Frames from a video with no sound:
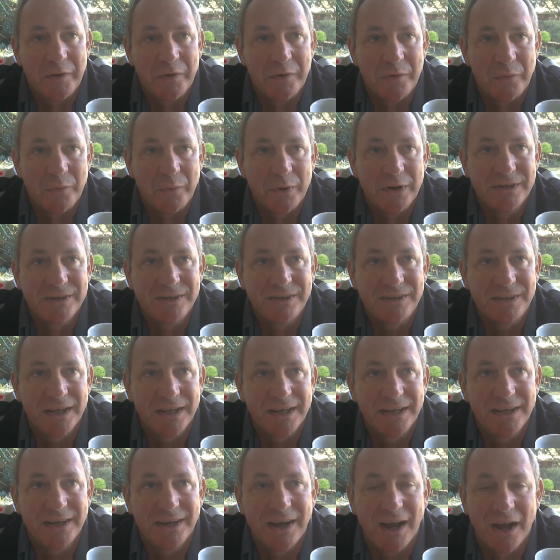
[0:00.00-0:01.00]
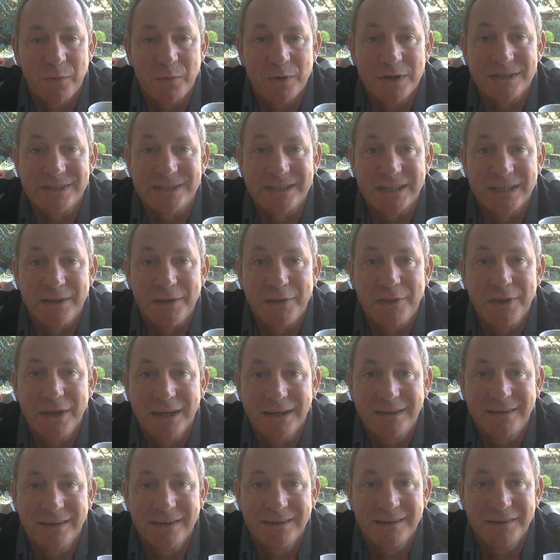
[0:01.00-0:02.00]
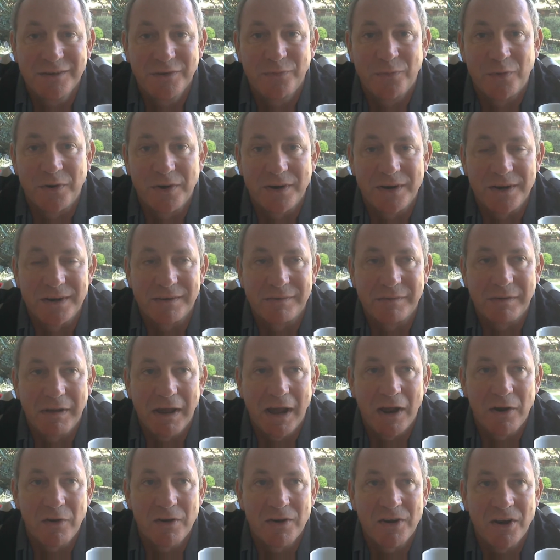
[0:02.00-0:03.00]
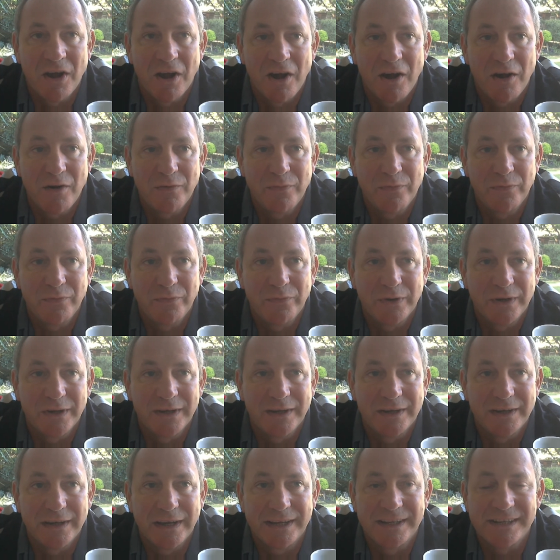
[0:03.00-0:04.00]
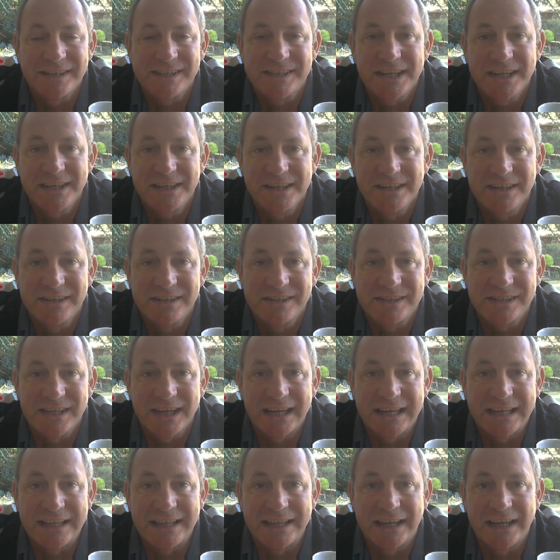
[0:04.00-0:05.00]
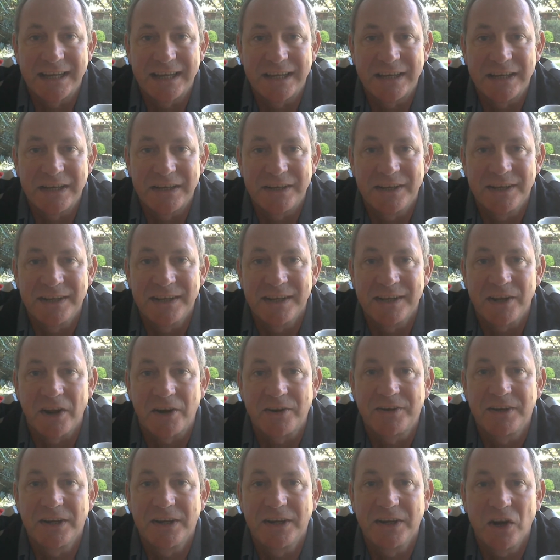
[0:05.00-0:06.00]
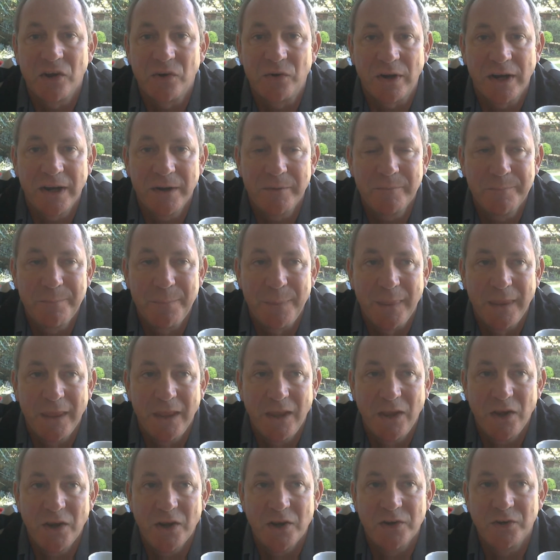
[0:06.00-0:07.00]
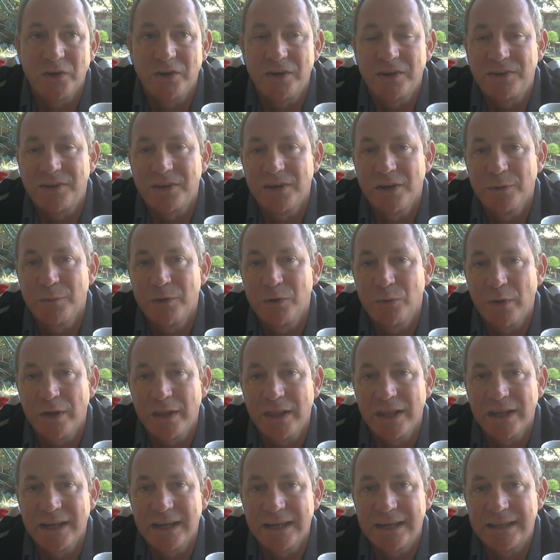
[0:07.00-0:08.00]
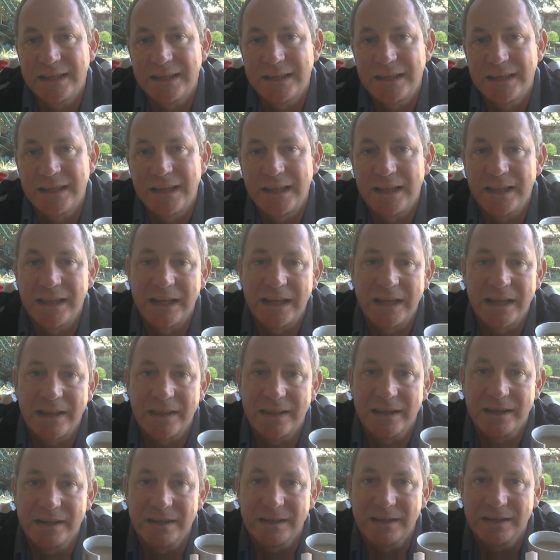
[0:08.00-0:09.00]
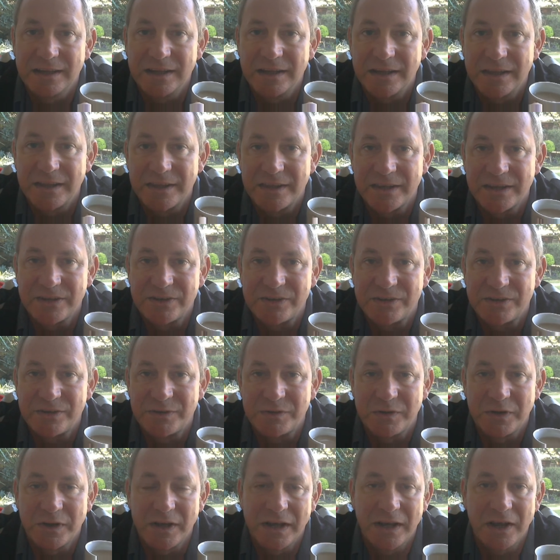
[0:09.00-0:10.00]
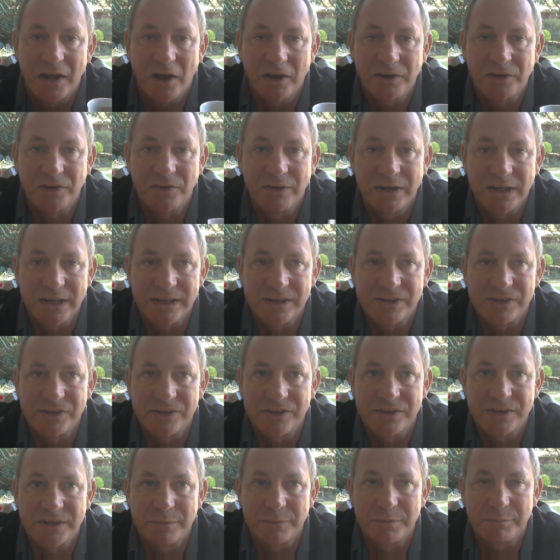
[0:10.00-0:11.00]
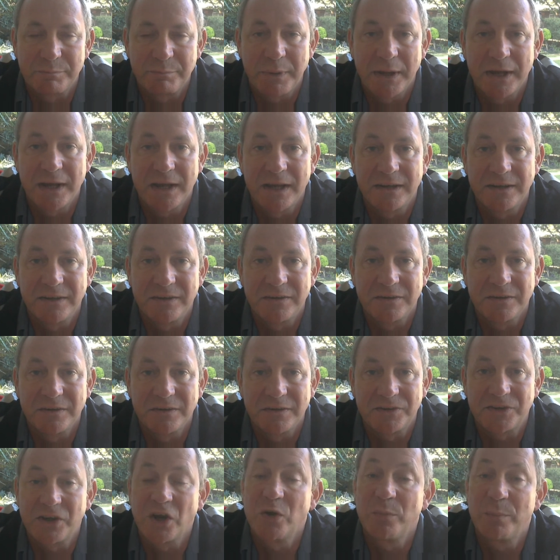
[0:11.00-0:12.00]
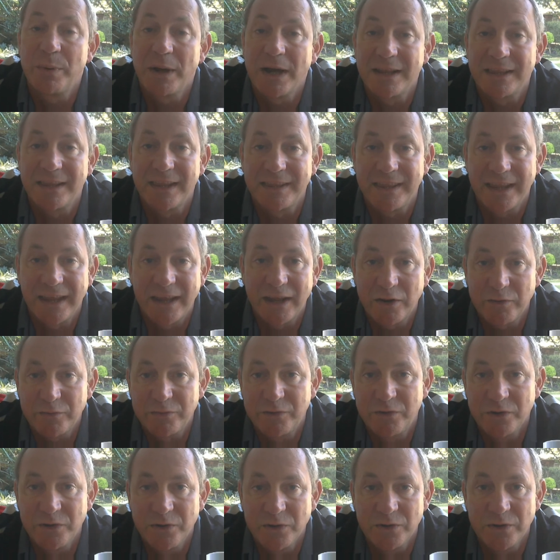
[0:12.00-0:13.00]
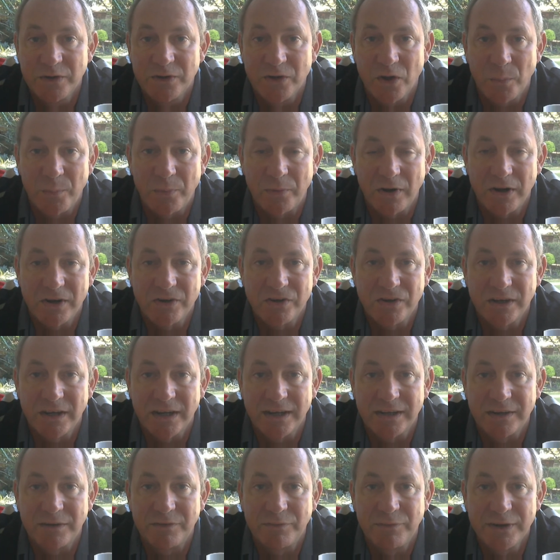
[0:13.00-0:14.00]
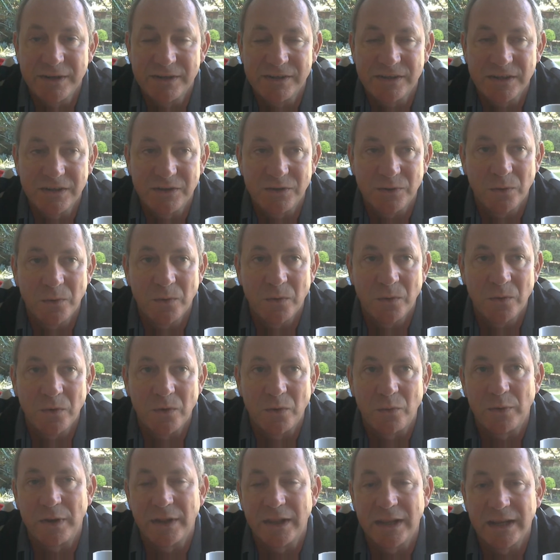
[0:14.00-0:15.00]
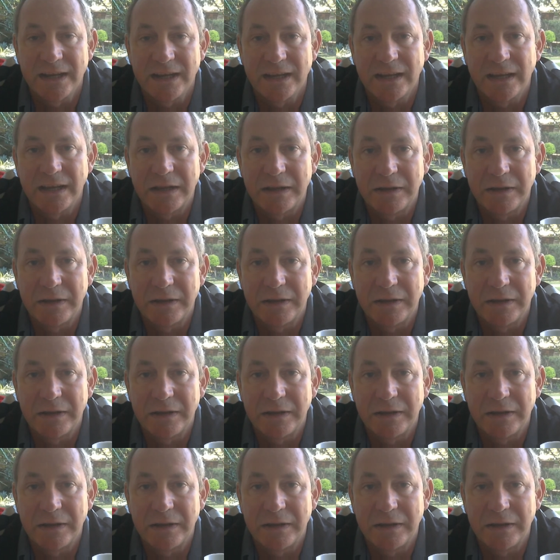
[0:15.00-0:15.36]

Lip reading: Wednesday I was in theatre for an hour and a half, anesthetics, and they did an arteriogram to determine whether this artery is bad, so bad that they have to do an operation and fix it, or where they